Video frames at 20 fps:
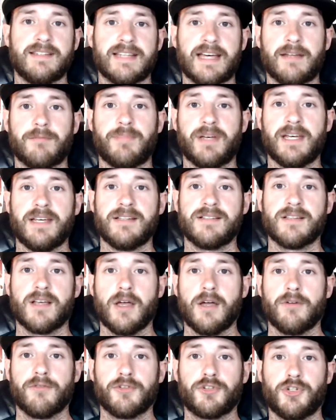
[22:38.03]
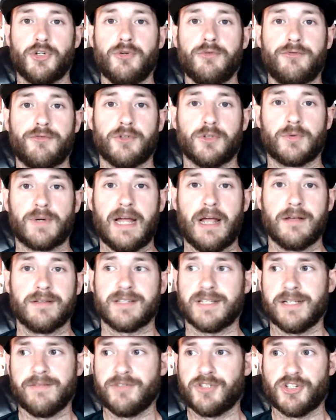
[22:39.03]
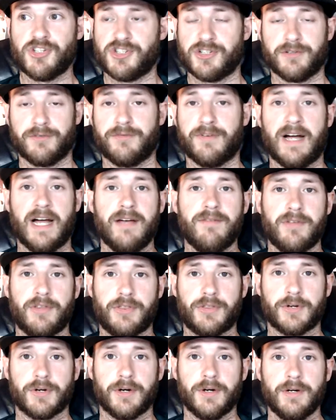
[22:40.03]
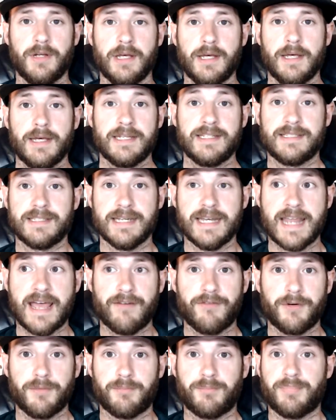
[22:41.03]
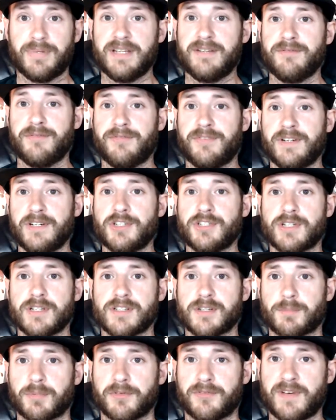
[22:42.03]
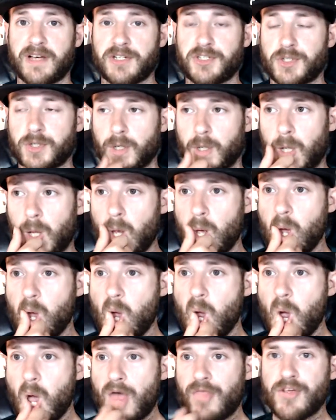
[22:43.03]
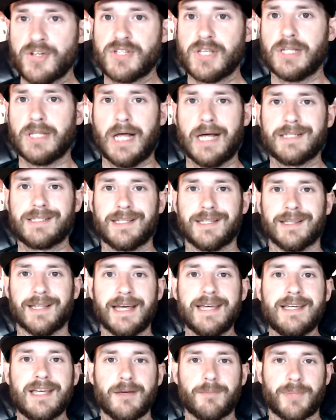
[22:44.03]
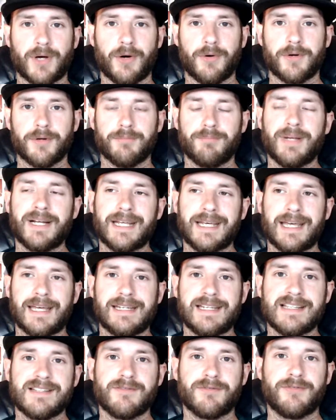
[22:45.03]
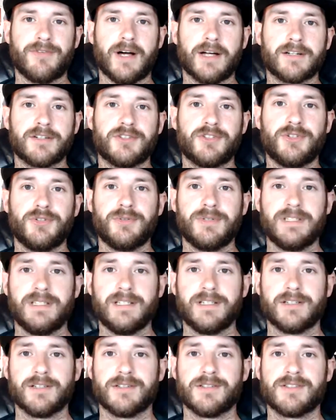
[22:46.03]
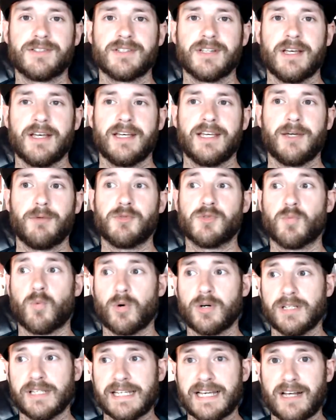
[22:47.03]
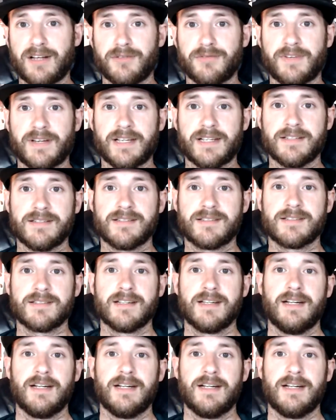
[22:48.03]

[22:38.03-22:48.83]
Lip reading: that pace for 2 full rounds and even just survive a third, he's never been finished as a professional. There's a lot to like about him. But again, he hasn't fought in 2 years. It was Warlley Alves.